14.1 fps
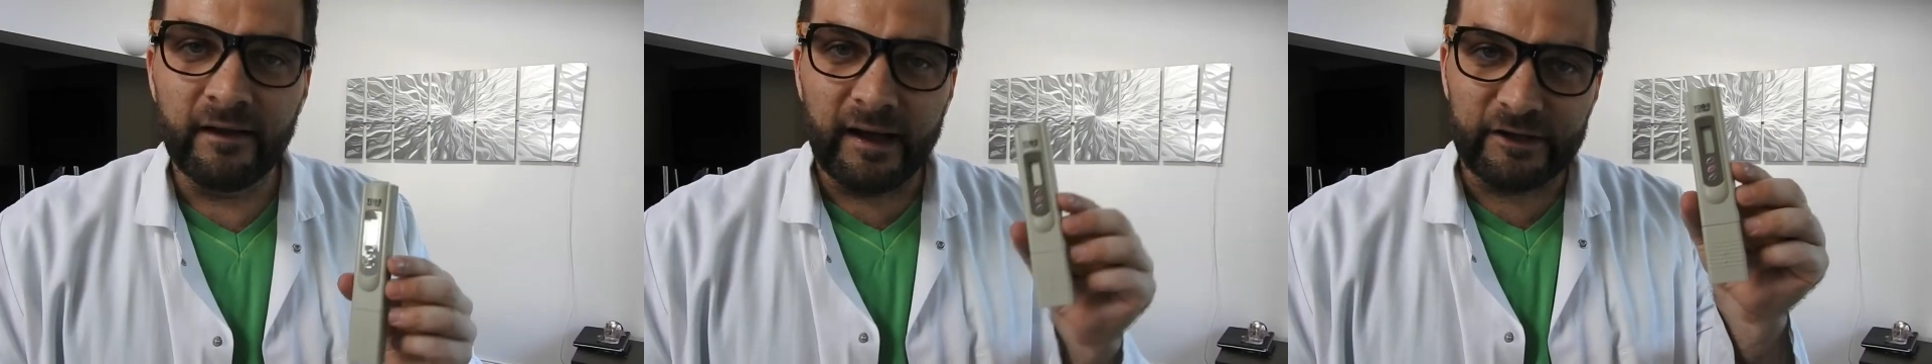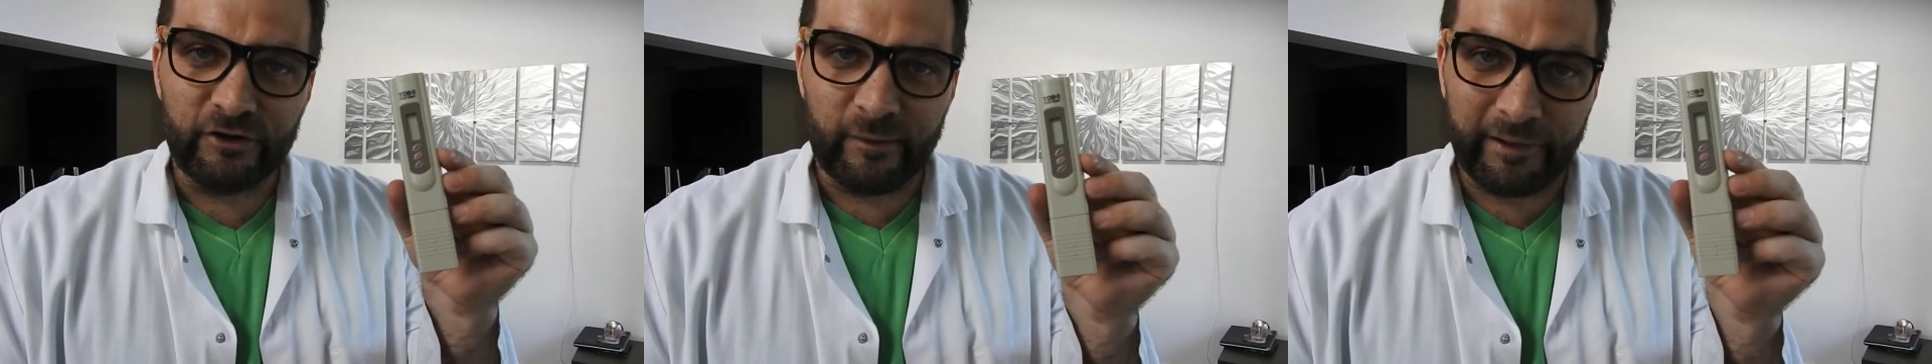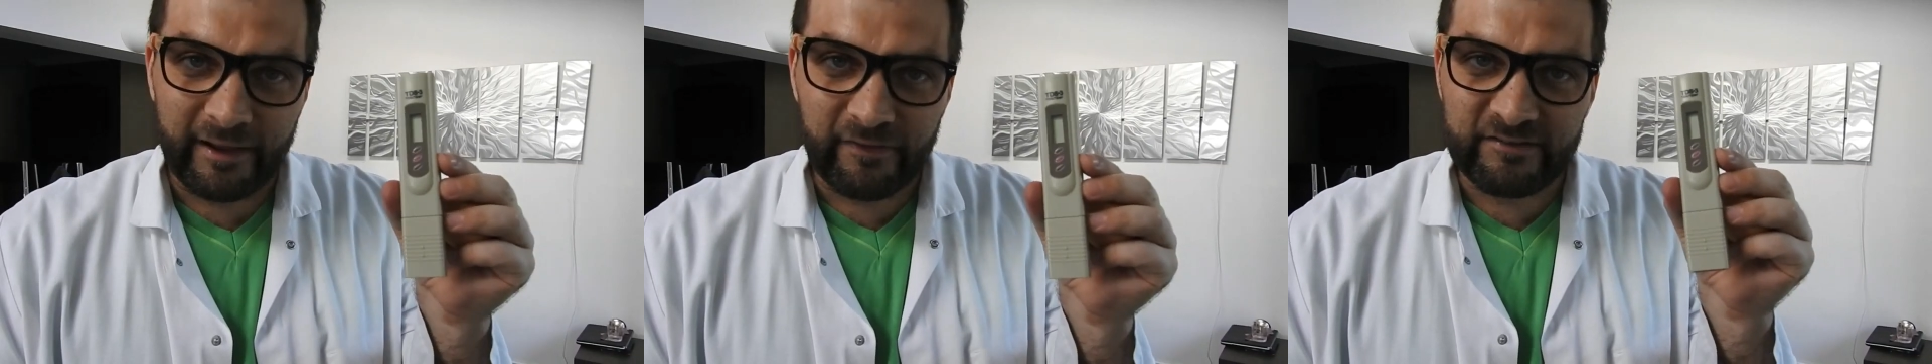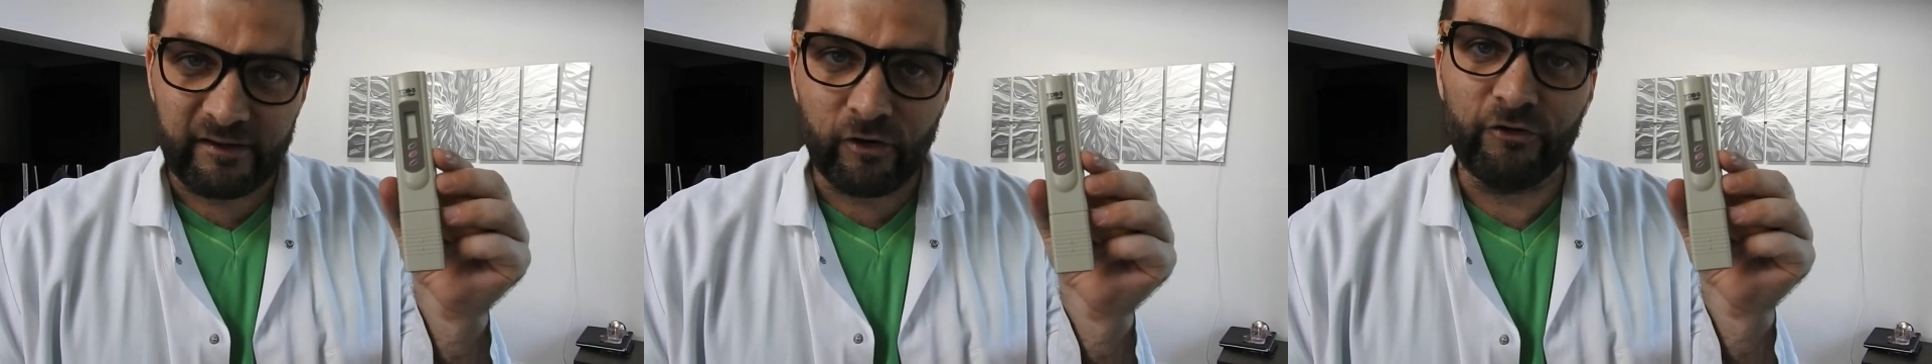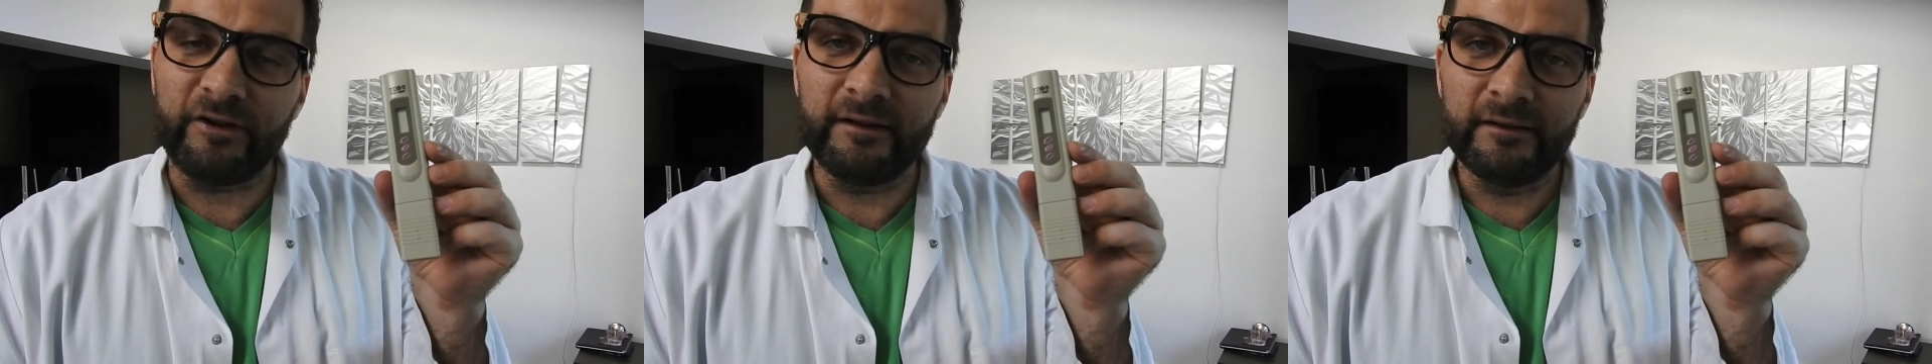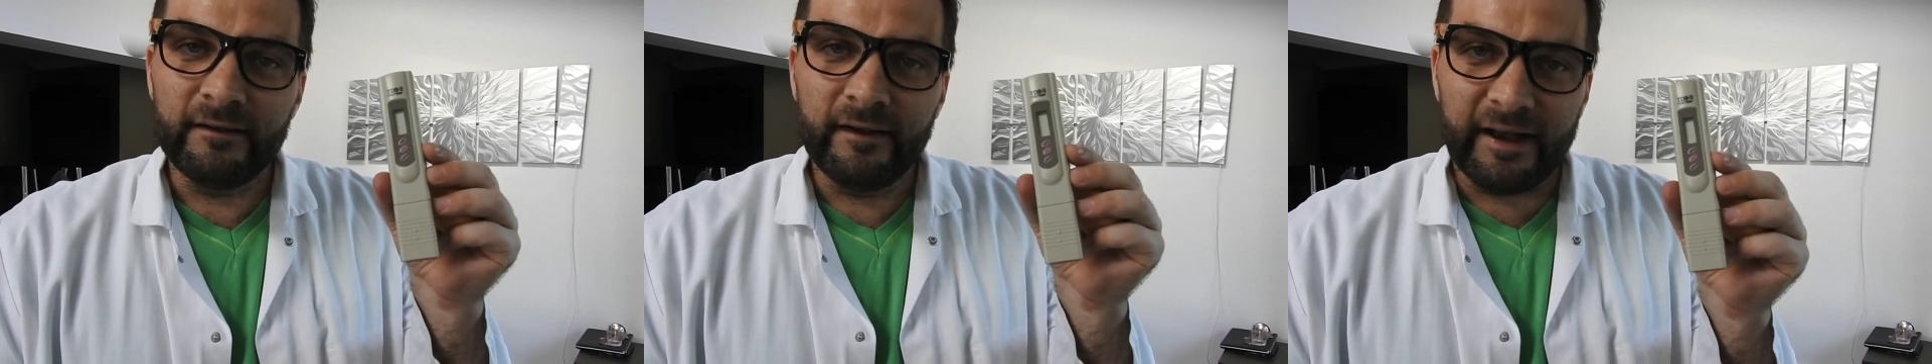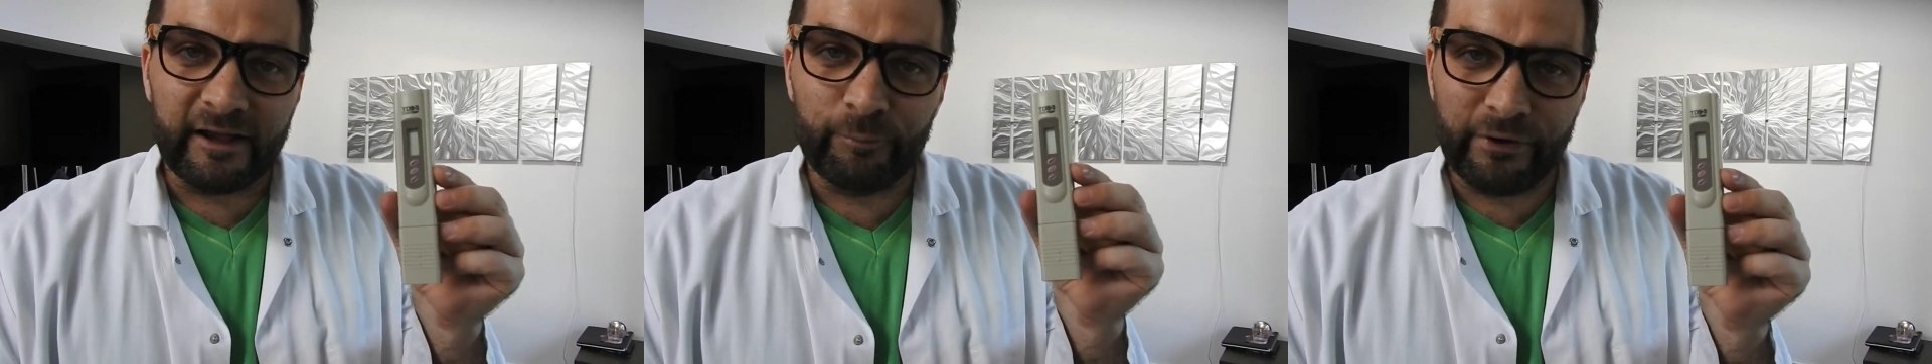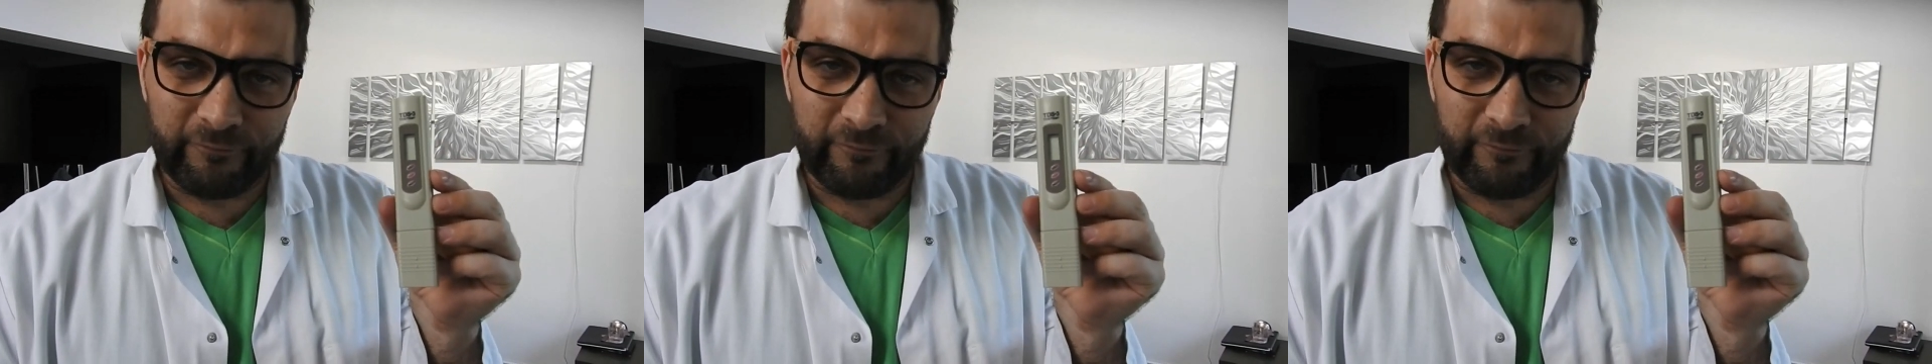I could apply this technology and I could